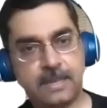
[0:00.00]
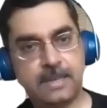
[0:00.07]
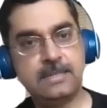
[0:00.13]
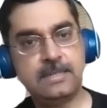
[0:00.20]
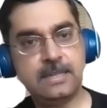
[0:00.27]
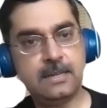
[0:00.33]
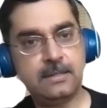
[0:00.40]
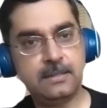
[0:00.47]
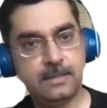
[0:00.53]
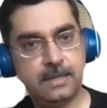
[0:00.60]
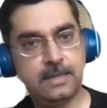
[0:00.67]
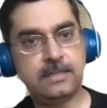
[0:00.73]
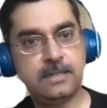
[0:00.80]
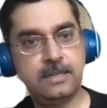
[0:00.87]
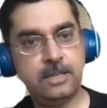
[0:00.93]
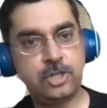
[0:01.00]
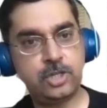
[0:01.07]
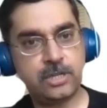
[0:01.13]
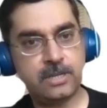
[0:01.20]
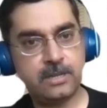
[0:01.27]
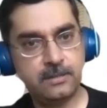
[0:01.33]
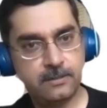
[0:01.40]
India,
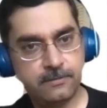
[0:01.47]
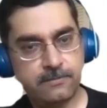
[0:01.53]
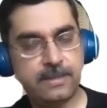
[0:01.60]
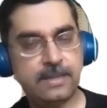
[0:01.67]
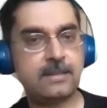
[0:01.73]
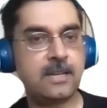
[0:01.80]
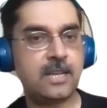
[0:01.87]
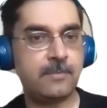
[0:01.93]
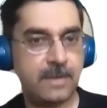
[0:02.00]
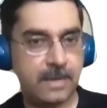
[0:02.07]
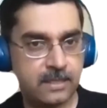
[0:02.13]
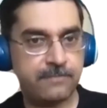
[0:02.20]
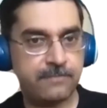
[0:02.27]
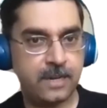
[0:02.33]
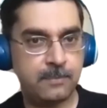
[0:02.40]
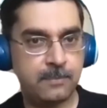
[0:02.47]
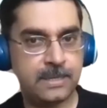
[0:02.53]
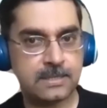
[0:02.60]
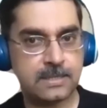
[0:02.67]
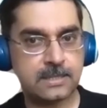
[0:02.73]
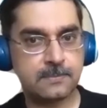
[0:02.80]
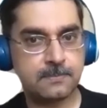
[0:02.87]
Indonesia, Vietnam, and the
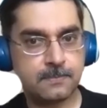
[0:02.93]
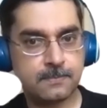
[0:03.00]
Philippines.